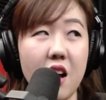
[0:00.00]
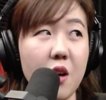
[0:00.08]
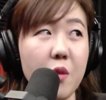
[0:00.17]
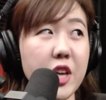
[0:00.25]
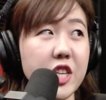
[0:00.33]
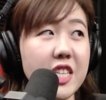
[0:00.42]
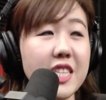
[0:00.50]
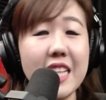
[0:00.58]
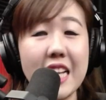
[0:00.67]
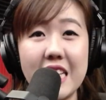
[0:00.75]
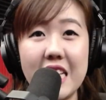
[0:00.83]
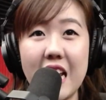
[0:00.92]
We actually
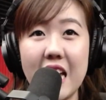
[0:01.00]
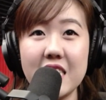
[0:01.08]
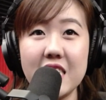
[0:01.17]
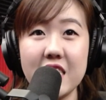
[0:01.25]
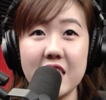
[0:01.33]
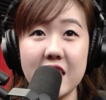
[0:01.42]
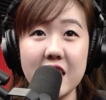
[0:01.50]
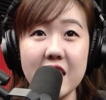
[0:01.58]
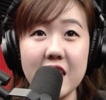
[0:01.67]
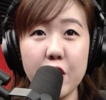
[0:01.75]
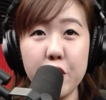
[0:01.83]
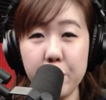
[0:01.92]
started last
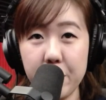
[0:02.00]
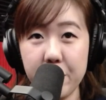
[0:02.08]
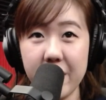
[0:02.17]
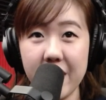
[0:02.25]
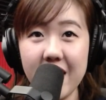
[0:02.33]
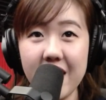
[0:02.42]
year, Q3.